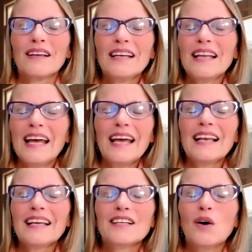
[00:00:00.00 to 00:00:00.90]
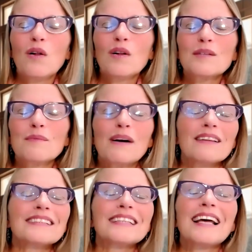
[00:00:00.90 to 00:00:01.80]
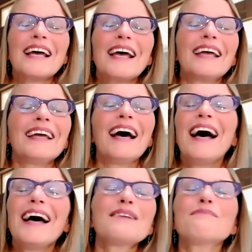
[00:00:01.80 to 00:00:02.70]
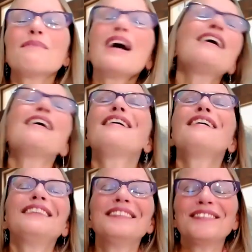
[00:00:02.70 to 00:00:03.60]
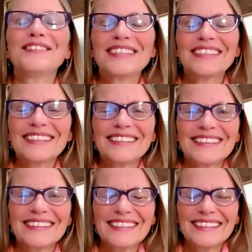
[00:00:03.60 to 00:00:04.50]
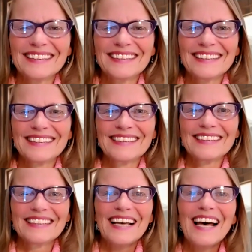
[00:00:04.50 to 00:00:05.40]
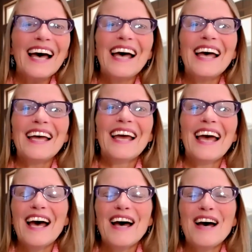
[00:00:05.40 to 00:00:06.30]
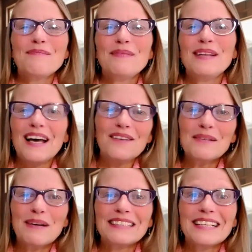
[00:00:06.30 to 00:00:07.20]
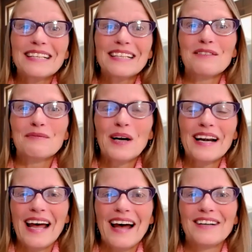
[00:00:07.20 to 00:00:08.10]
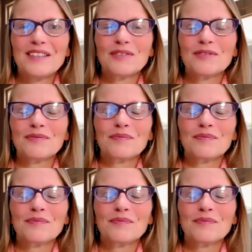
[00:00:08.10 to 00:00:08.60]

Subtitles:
Inhaling and hold your breath and say, I am loved. I am loving myself more now.